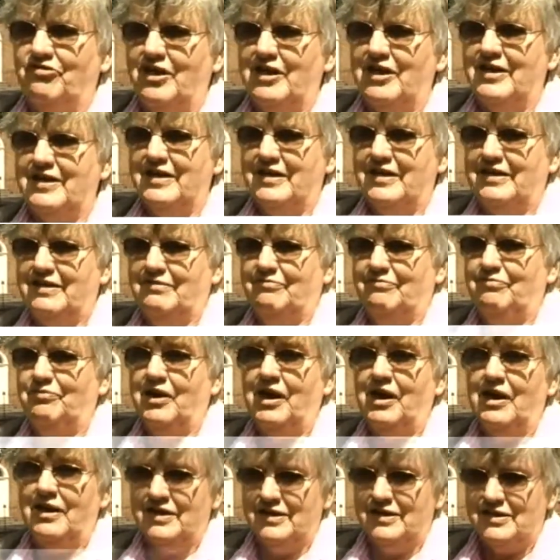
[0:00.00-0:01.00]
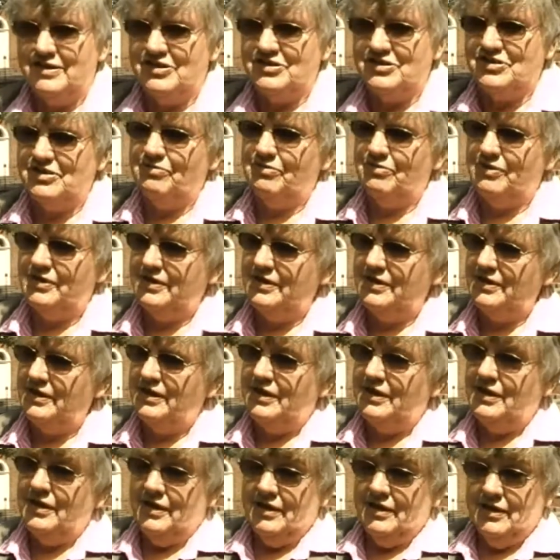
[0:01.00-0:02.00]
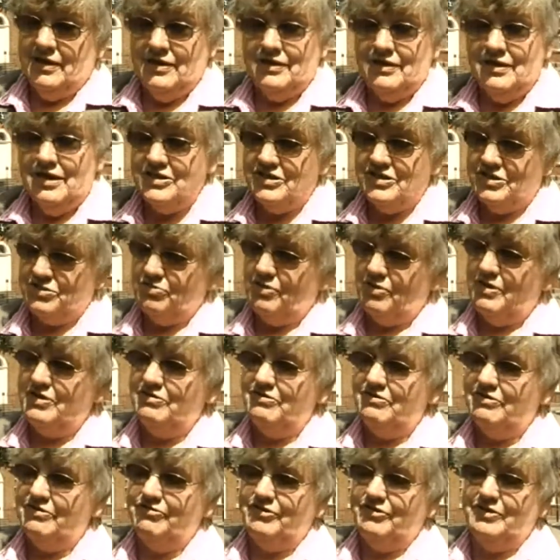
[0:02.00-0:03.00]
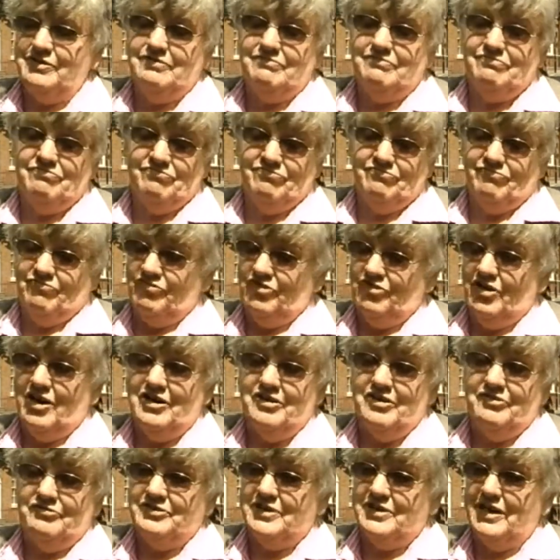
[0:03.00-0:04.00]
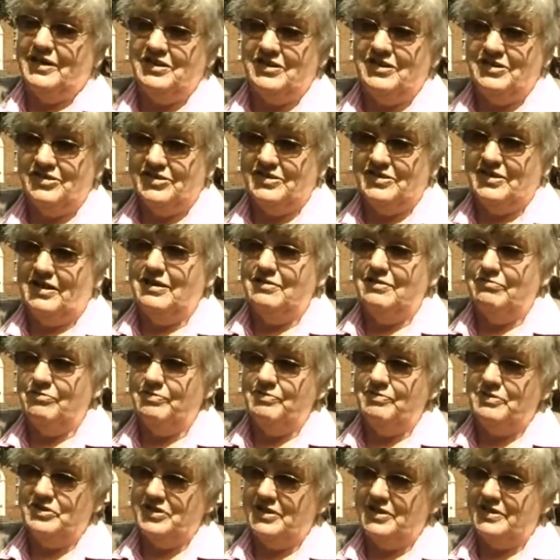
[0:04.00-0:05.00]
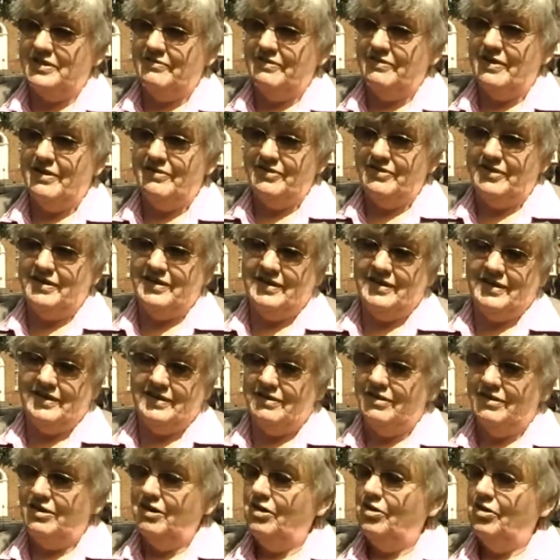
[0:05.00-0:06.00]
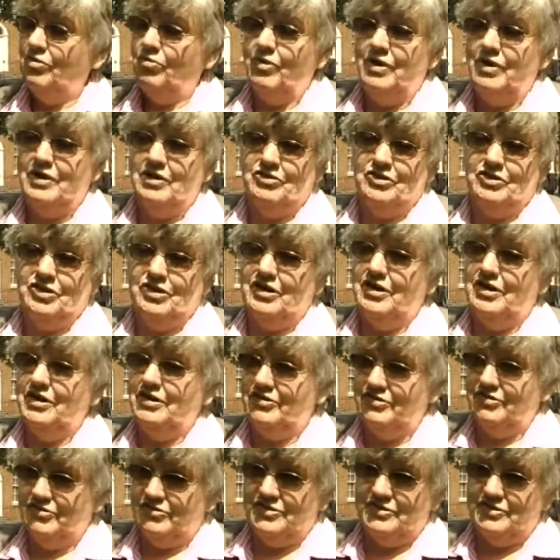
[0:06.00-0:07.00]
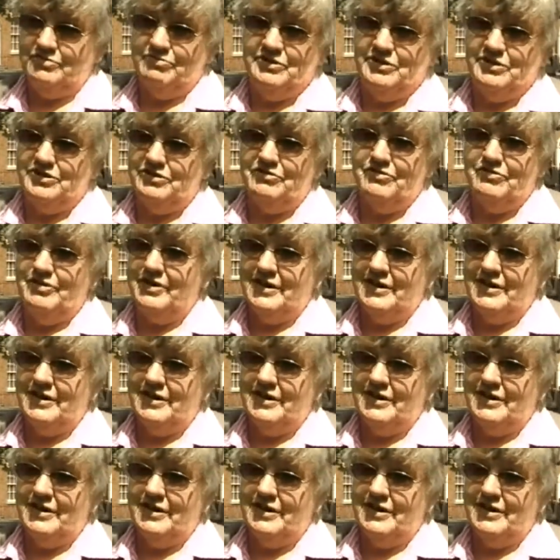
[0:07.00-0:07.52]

flying blind, as it were, and I just wonder if in five, ten years' time we'll be sitting there thinking, why on earth did we do